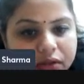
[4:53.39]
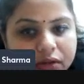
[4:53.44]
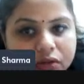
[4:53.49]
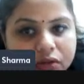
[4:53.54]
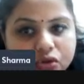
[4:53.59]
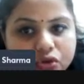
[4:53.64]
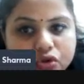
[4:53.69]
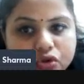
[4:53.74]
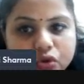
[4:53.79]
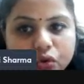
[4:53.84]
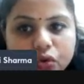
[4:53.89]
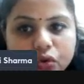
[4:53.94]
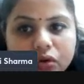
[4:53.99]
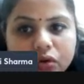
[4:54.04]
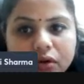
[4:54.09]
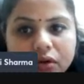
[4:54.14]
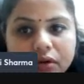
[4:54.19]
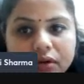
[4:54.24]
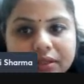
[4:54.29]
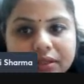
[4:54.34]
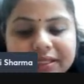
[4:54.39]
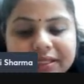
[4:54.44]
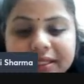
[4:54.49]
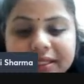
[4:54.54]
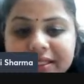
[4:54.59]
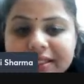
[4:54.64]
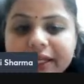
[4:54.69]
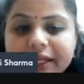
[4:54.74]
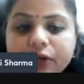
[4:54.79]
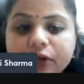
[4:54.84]
So, since
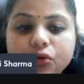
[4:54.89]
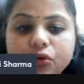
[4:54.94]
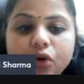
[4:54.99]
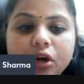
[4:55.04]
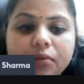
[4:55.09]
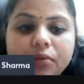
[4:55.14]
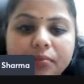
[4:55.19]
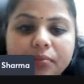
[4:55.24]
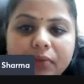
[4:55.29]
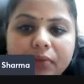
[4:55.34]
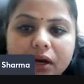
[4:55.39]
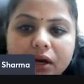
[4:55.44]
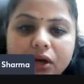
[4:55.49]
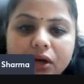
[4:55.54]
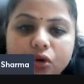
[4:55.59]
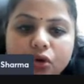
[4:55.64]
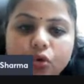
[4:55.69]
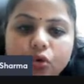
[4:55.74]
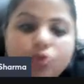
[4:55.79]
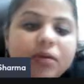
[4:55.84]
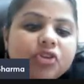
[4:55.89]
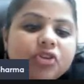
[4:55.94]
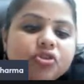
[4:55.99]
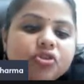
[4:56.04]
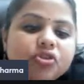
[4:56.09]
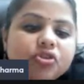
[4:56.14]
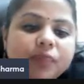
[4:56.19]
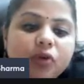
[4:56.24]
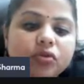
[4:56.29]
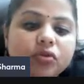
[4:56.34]
they do not know much
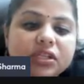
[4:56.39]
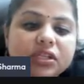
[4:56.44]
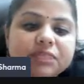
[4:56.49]
about this